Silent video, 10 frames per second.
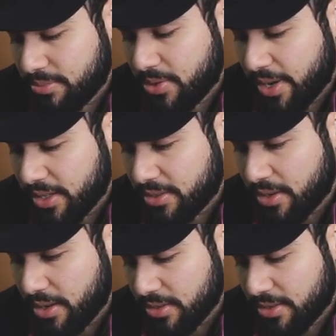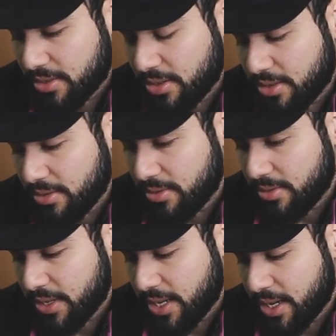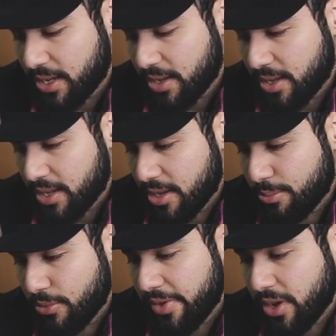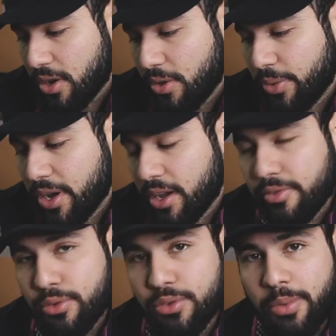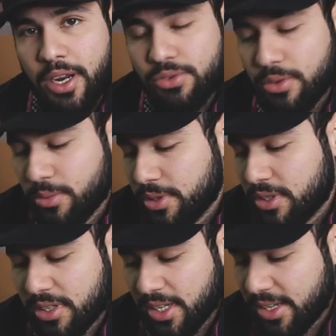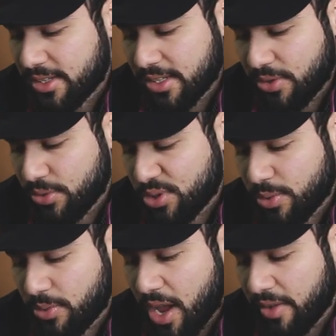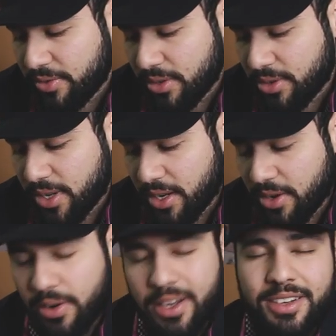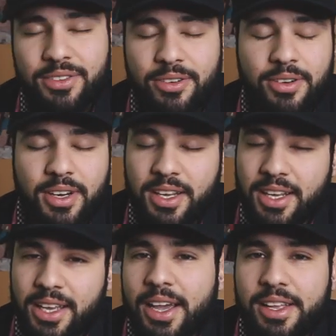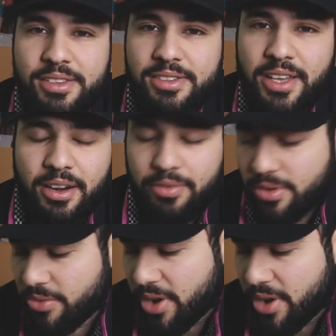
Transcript: credit card. So yeah. Moving on, we got Foot Patrol, which is the usual raffle. You can go enter and sign up for the